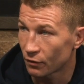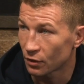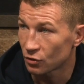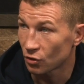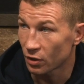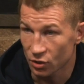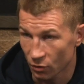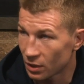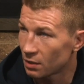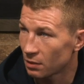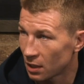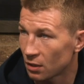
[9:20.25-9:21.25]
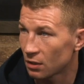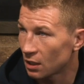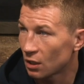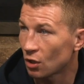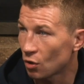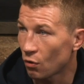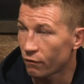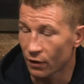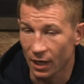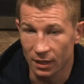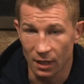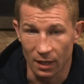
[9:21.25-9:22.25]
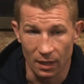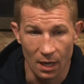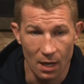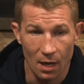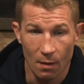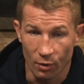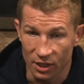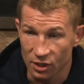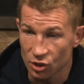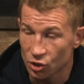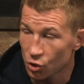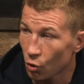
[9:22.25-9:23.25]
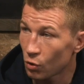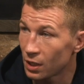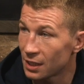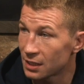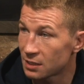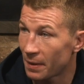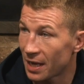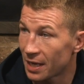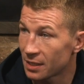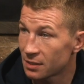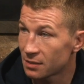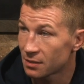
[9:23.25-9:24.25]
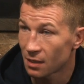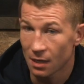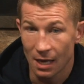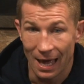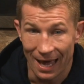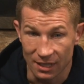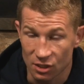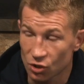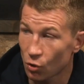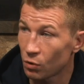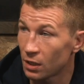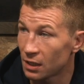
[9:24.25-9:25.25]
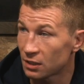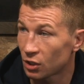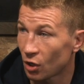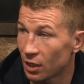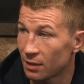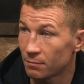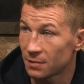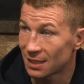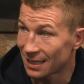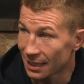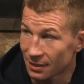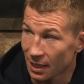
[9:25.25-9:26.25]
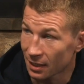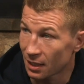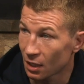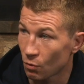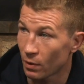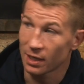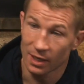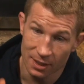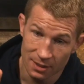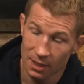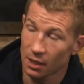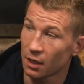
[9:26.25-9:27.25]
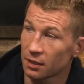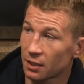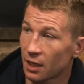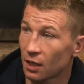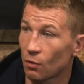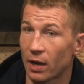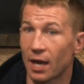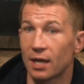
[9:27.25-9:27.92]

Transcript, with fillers: for the try, so he could he could he could go for that kick. True. But he'd so little space and he'd so little time to get that kick away, yet he still got the kick away.